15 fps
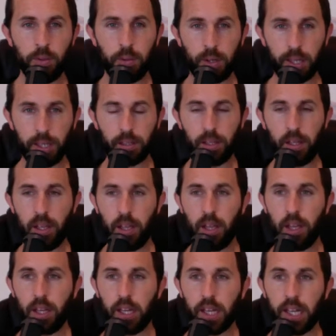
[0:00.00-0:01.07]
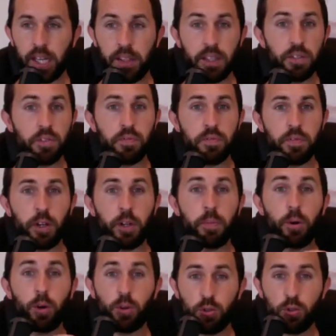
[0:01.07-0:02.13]
right? And this is very
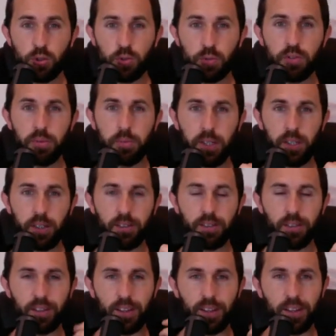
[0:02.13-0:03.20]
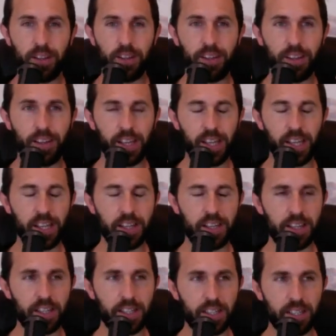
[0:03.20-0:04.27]
personal to me. And
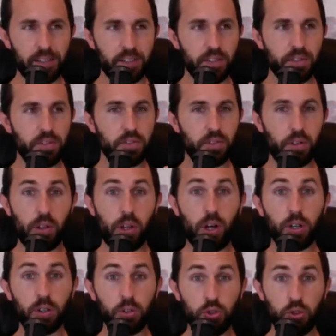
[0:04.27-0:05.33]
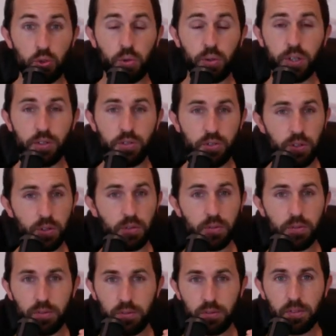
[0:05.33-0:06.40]
this is a long story.
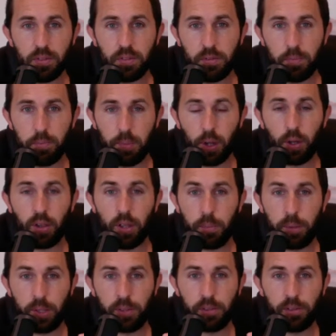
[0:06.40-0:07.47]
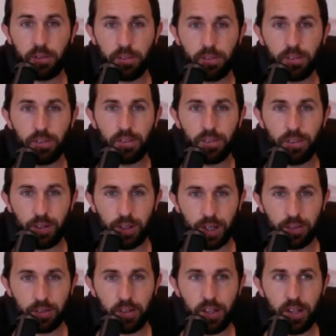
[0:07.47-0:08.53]
So buckle up here, all right?
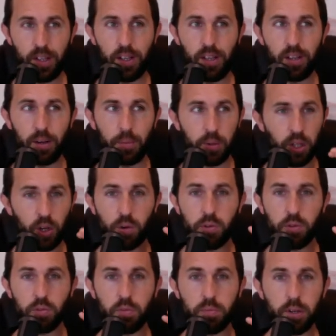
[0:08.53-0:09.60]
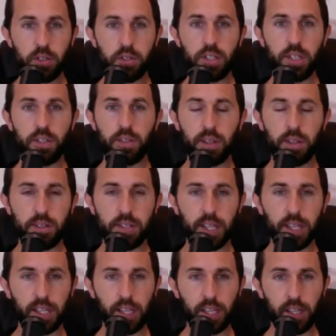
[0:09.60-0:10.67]
I'm gonna go into as much detail as I
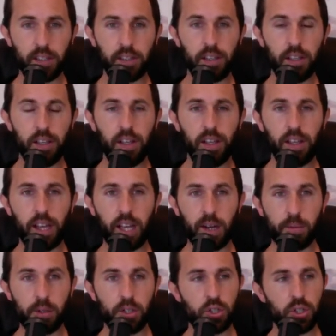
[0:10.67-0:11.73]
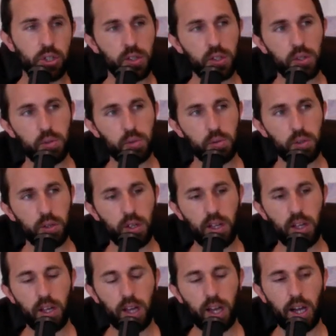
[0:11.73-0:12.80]
can, and I'm gonna show you
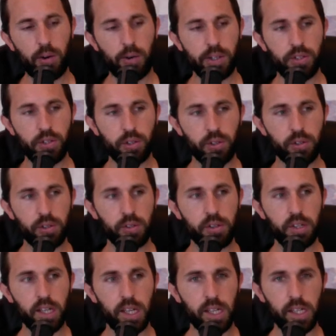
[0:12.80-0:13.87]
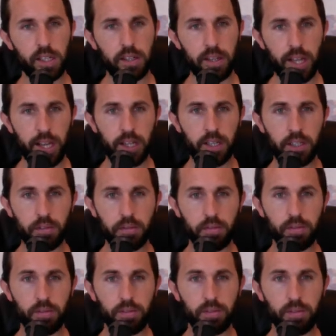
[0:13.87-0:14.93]
how I turned a negative